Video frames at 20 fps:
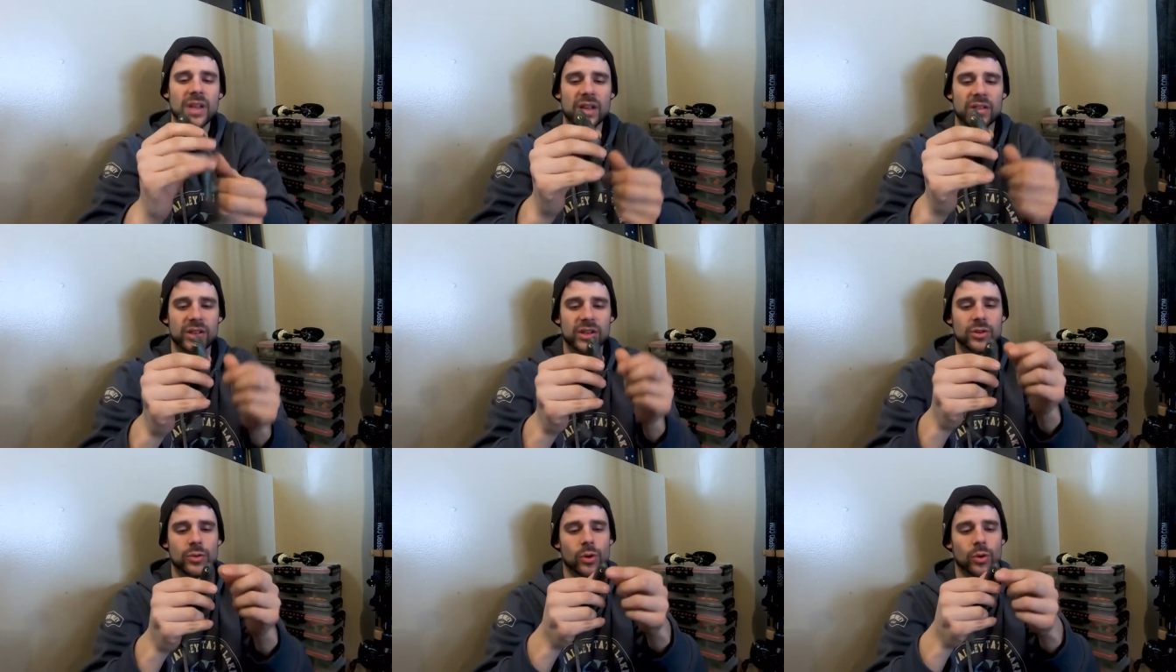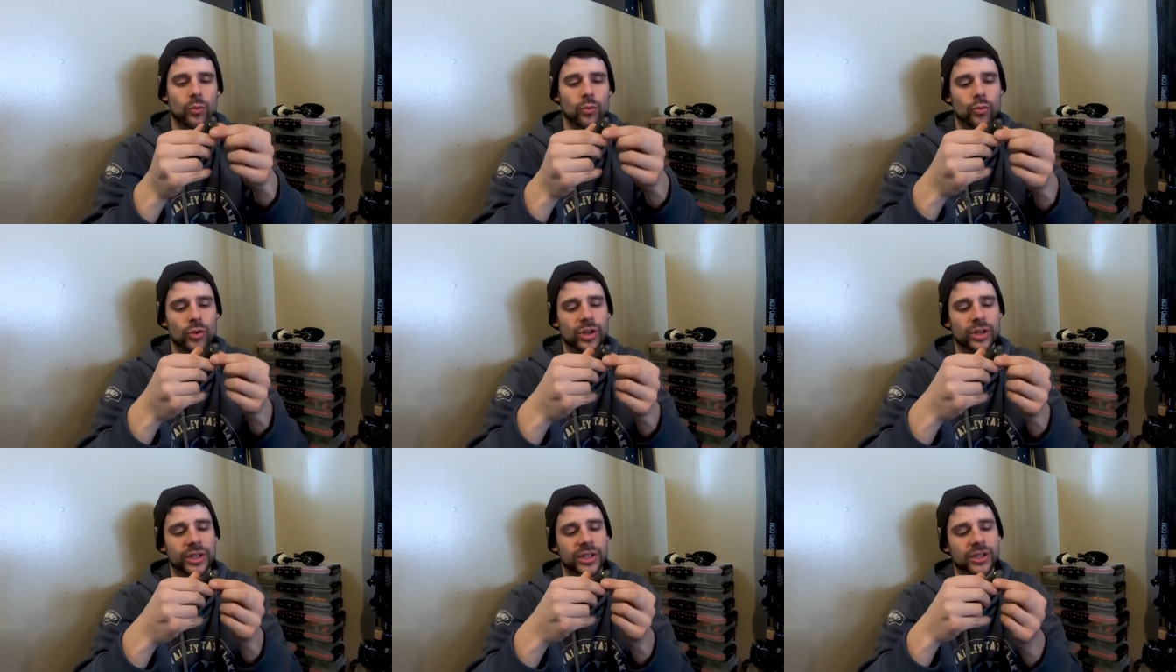They do a
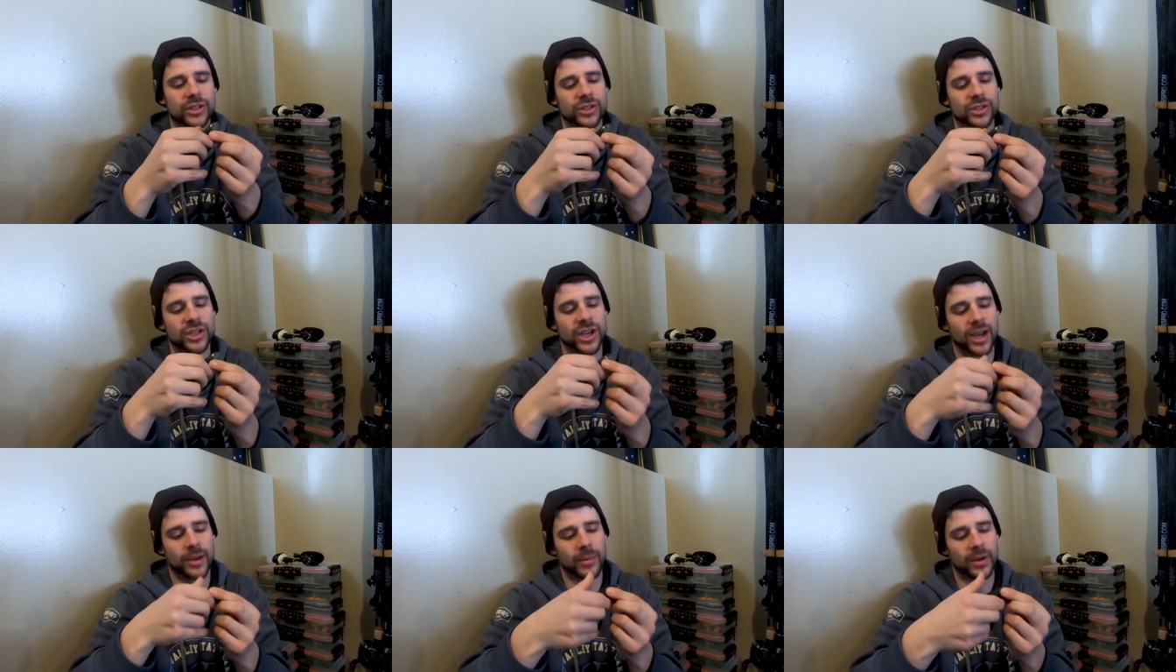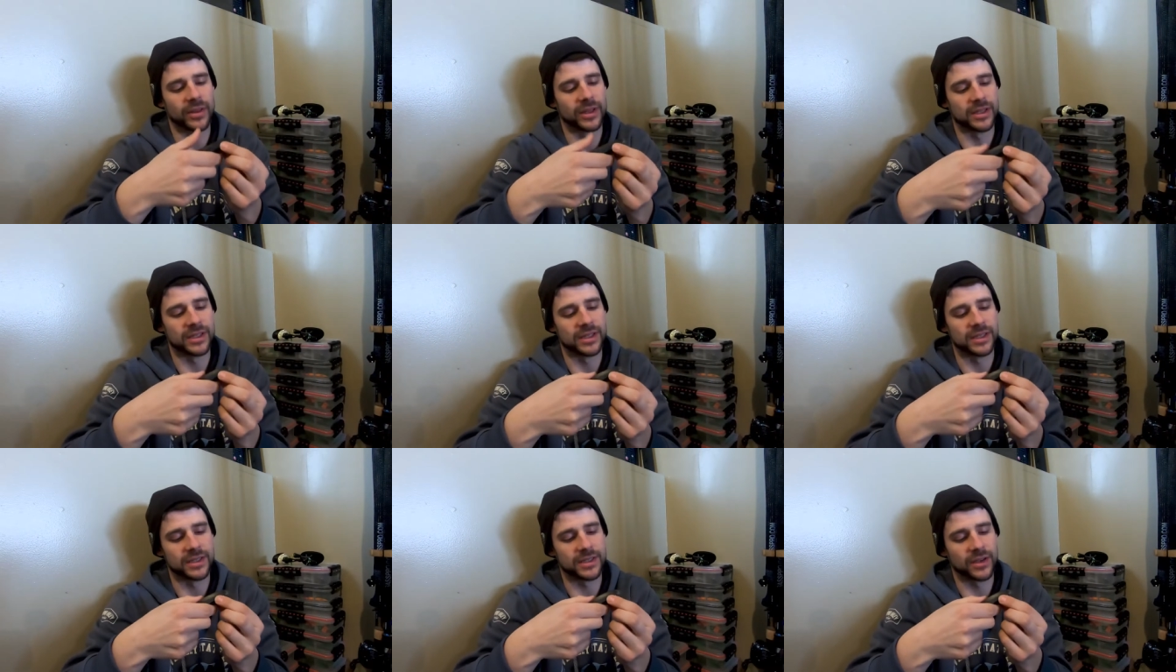really good job on the
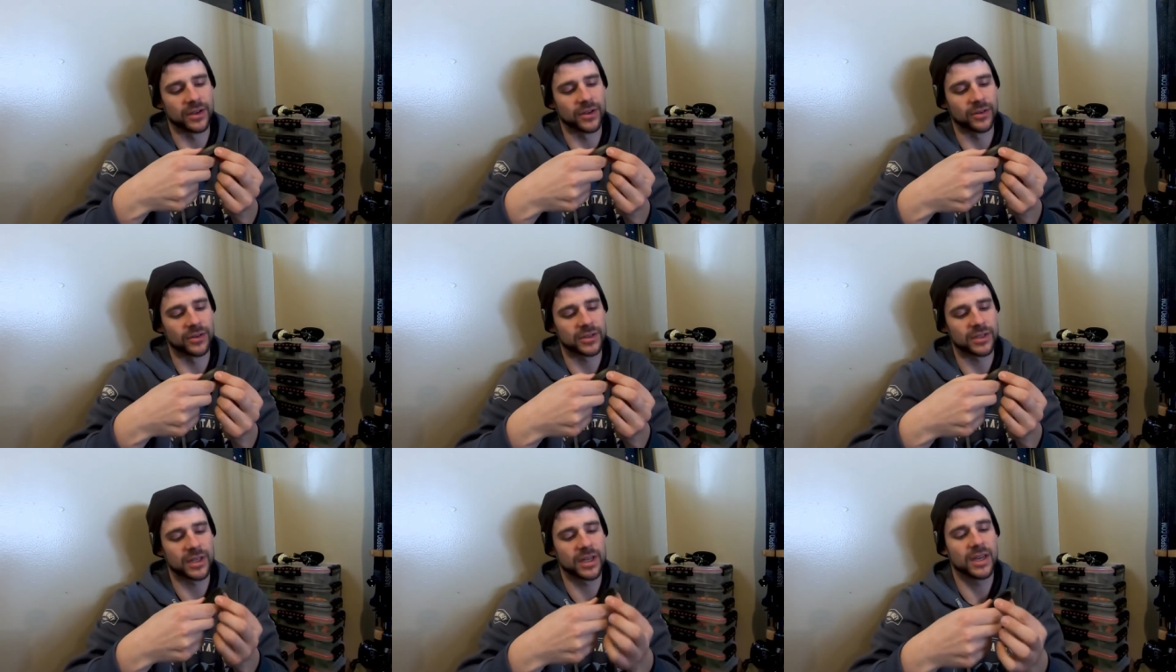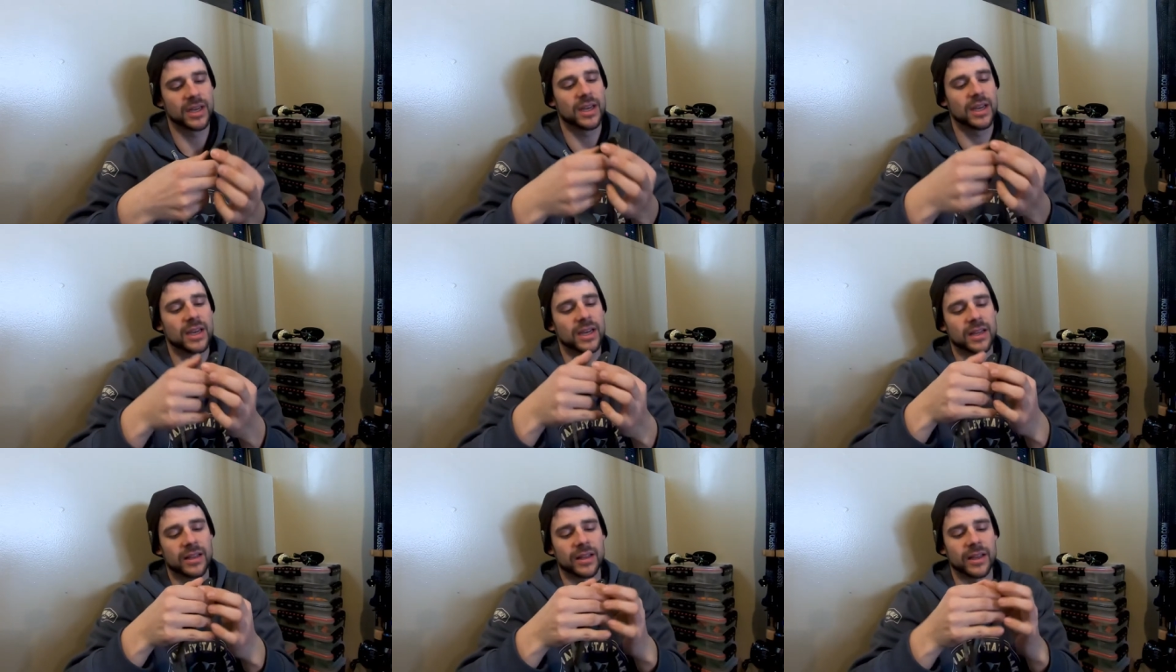details.
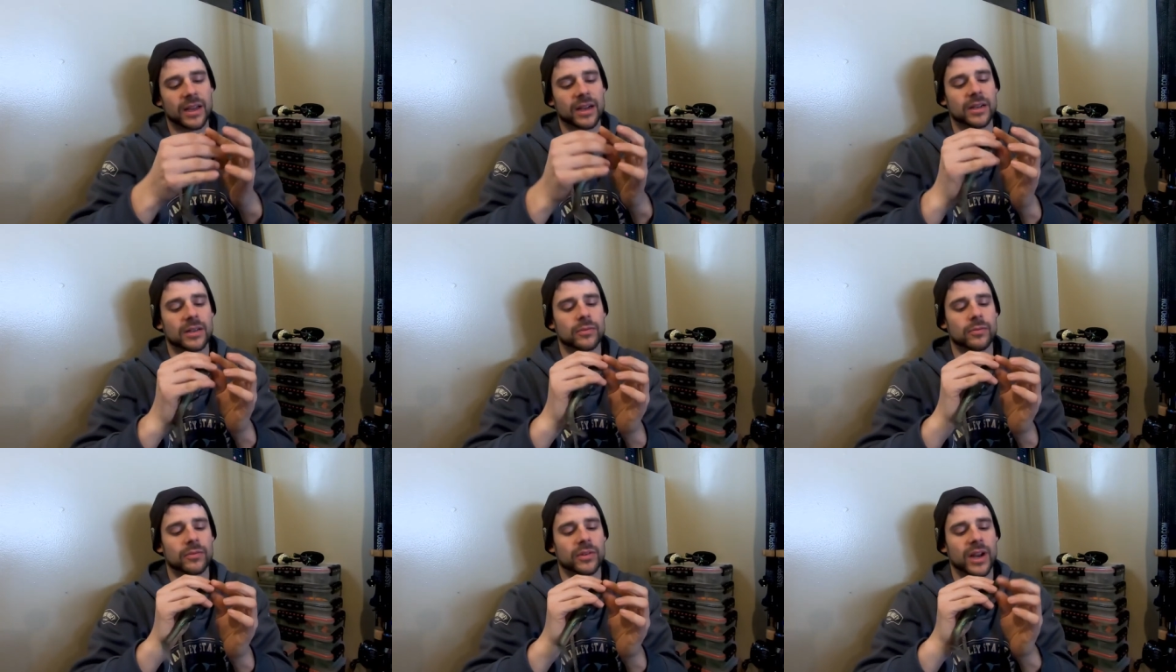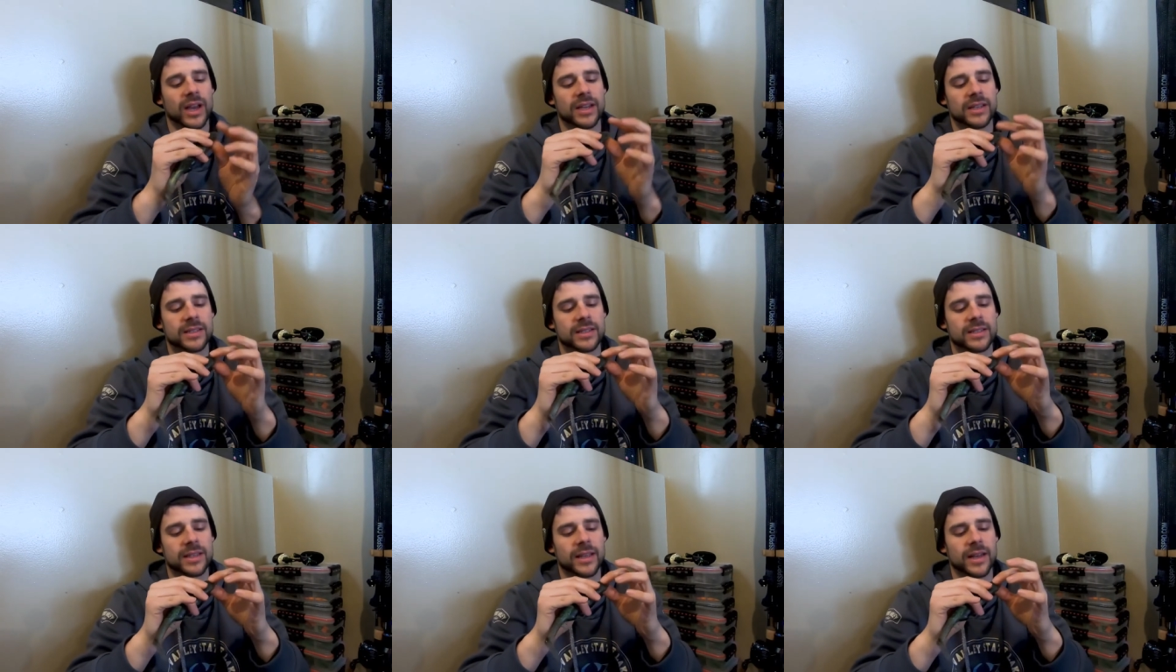They got a nice
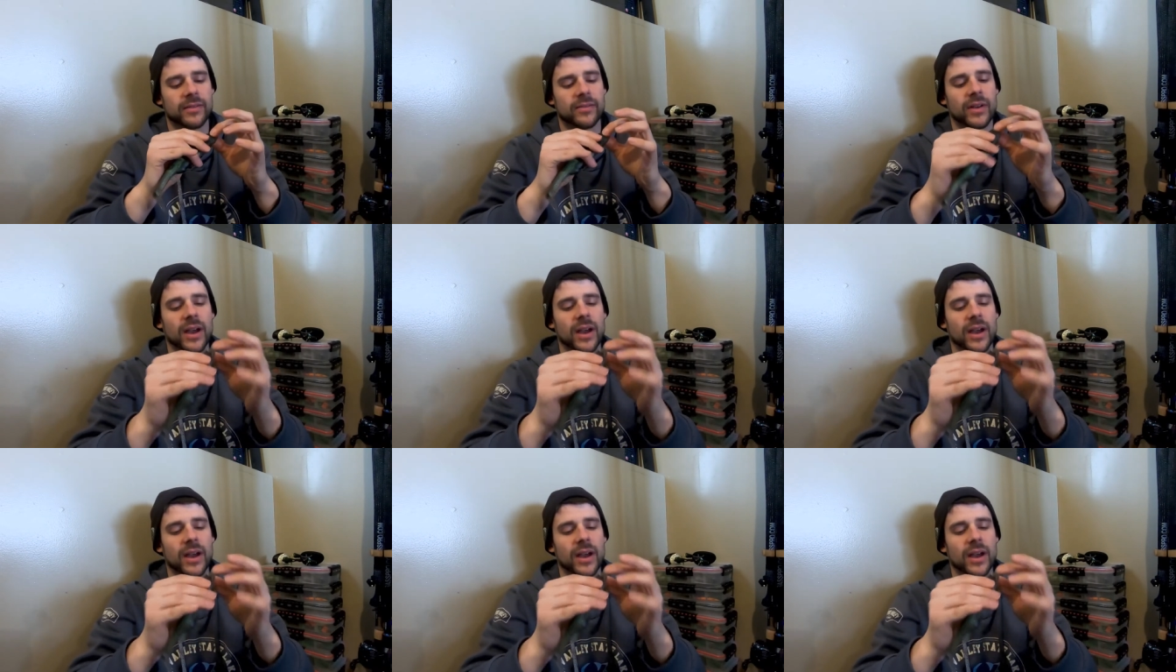set of